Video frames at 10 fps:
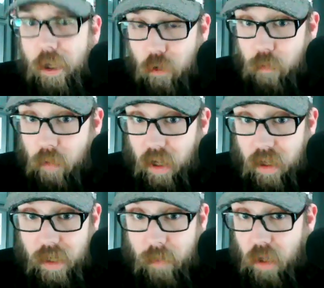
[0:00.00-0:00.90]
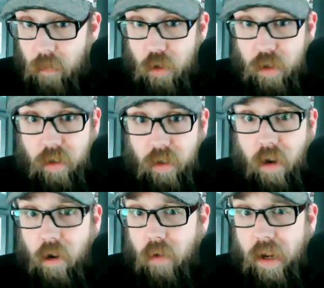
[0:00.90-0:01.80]
Good Pods, Amazon Music,
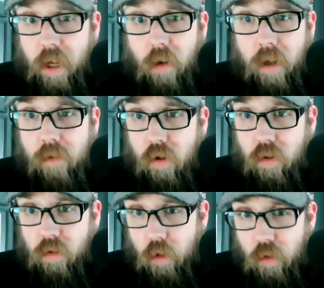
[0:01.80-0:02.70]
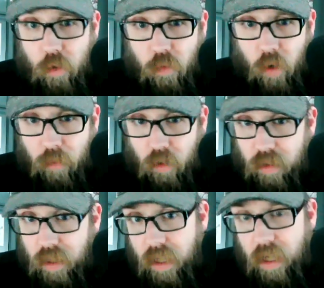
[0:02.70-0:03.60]
iHeartRadio, Audible, YouTube,
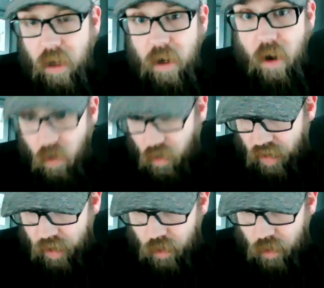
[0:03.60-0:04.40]
Rumble, all that.